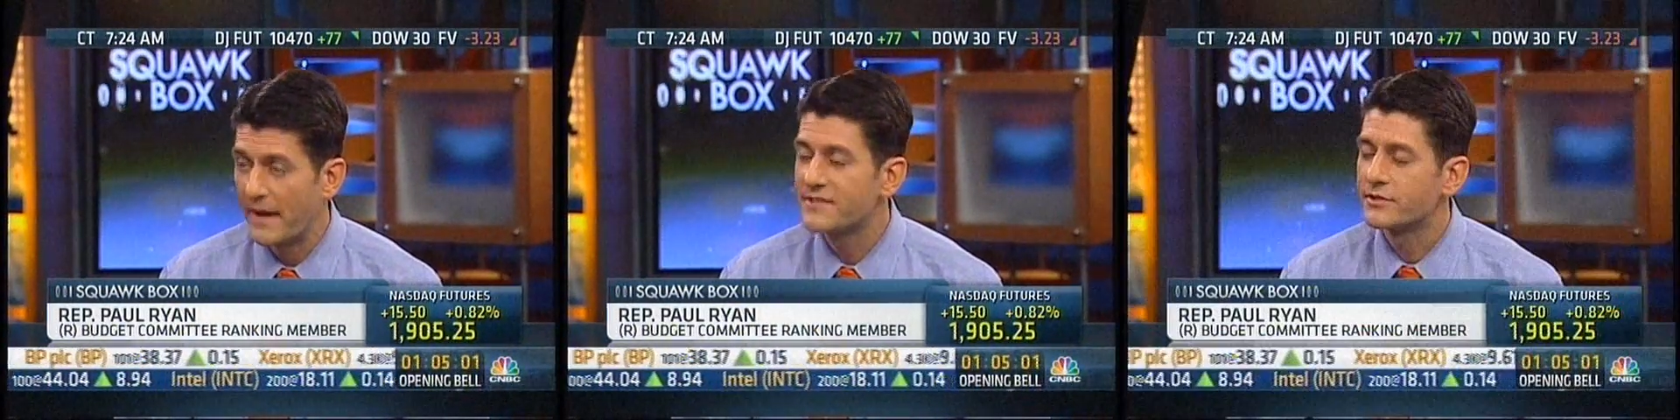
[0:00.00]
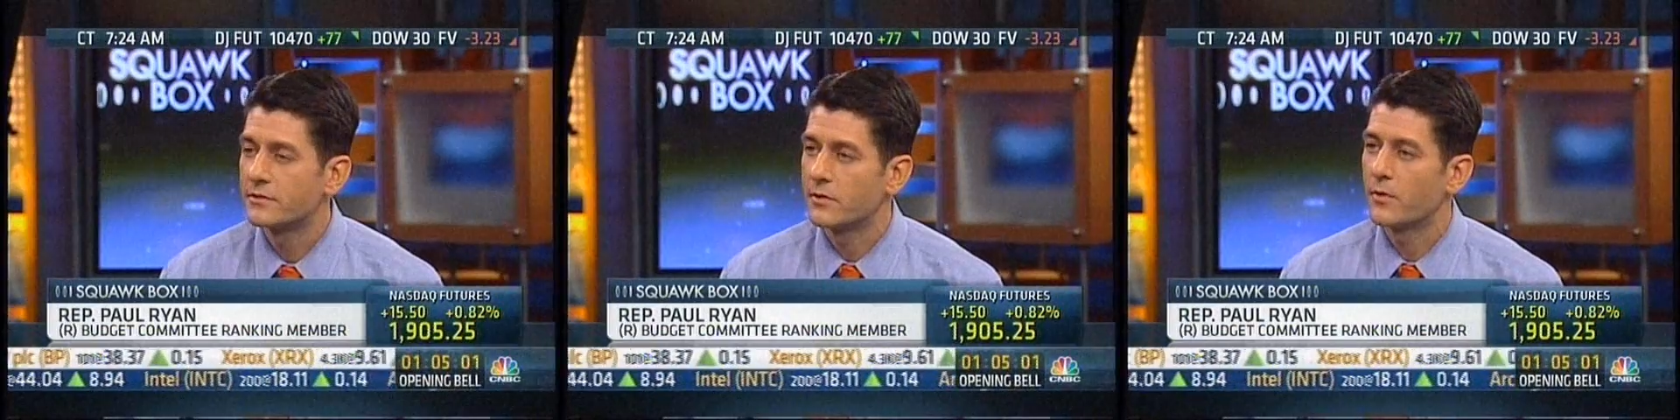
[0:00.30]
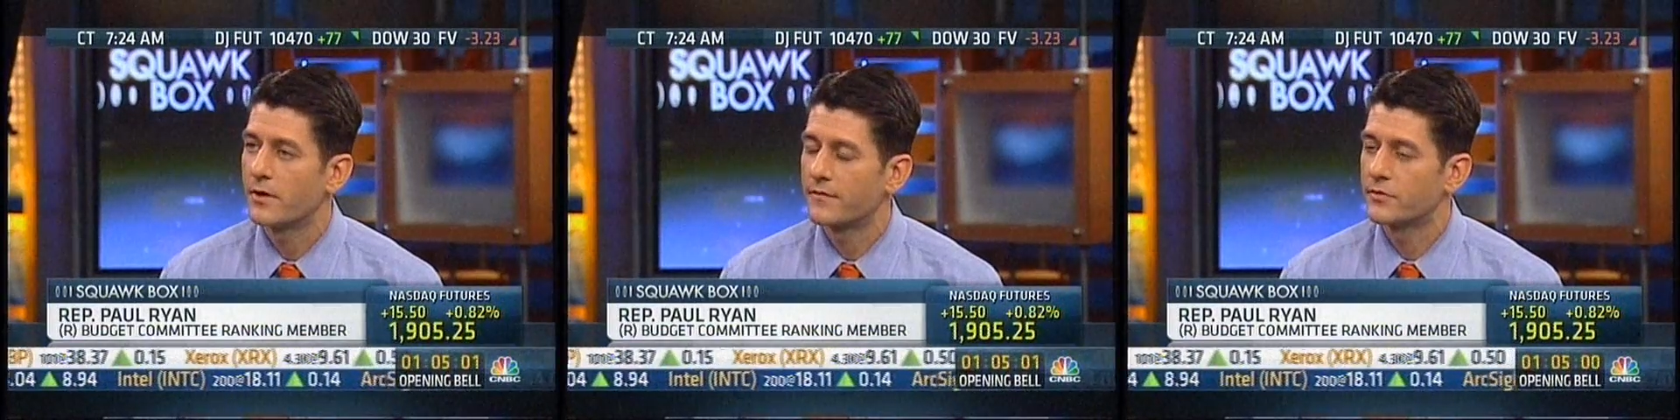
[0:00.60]
Basically,
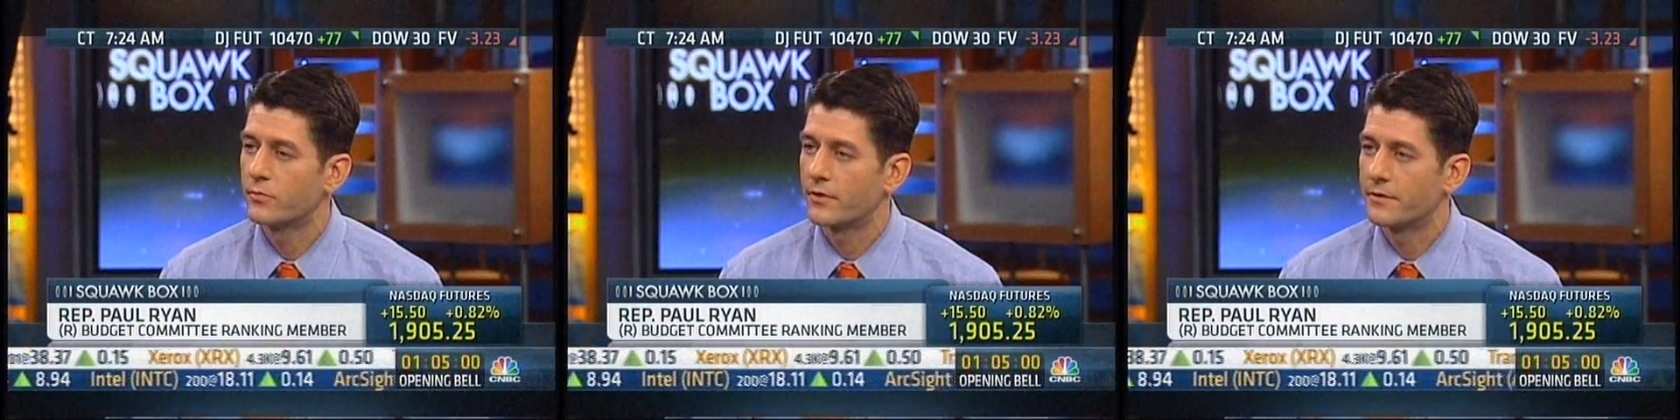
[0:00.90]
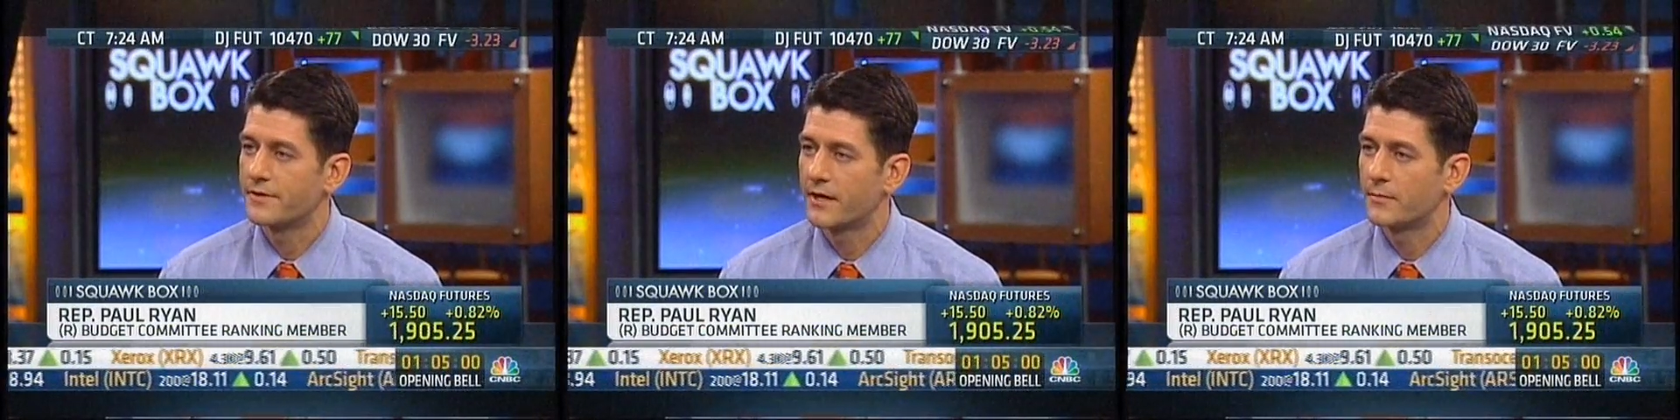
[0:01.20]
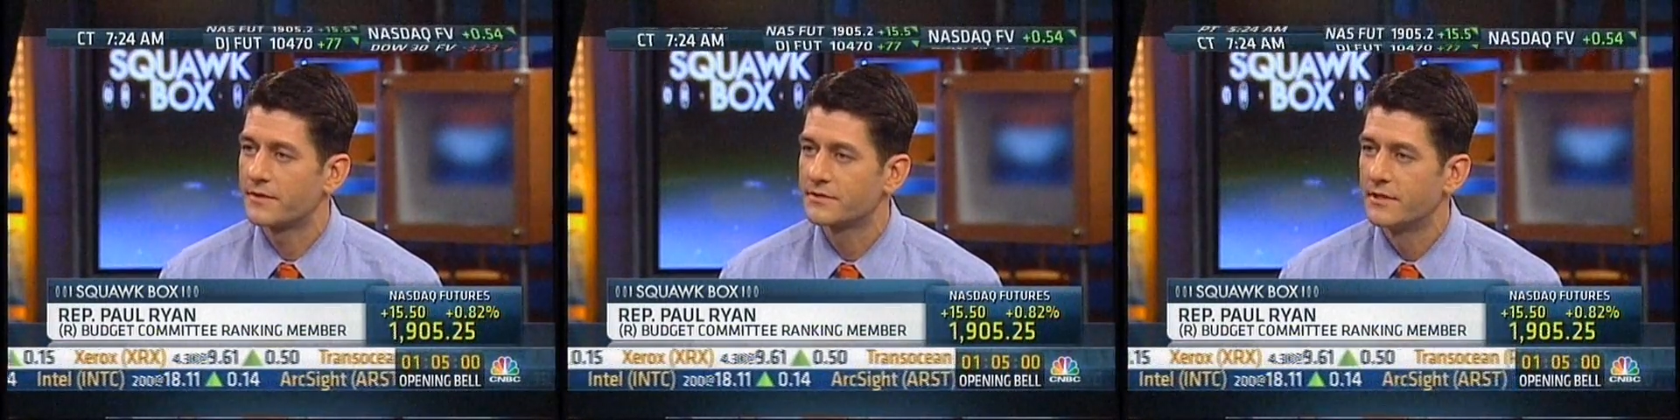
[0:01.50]
what you have to do with our
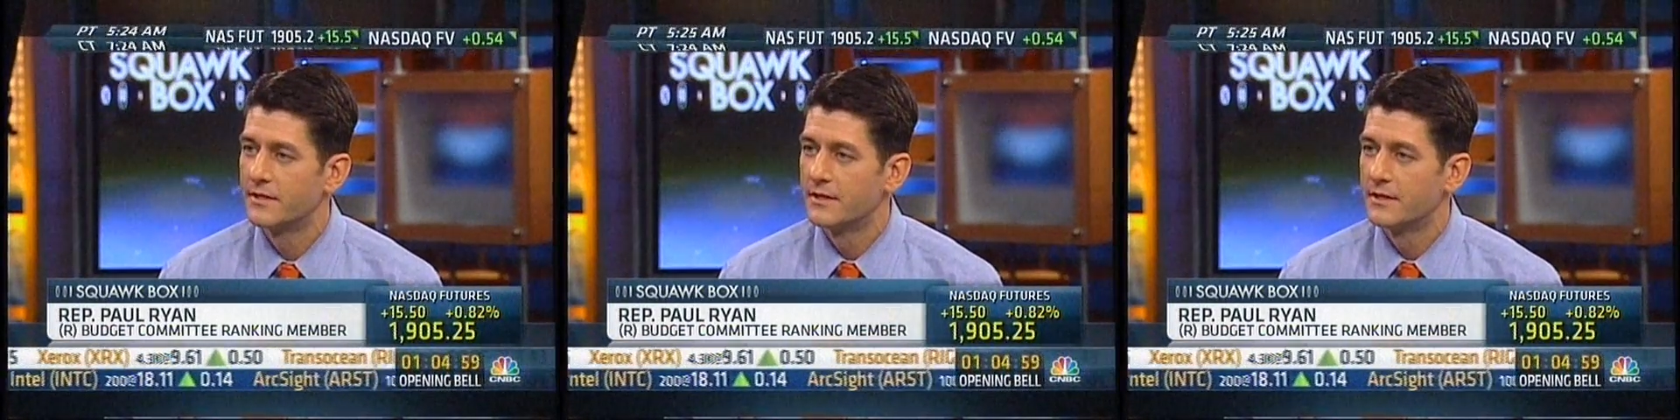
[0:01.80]
entitlements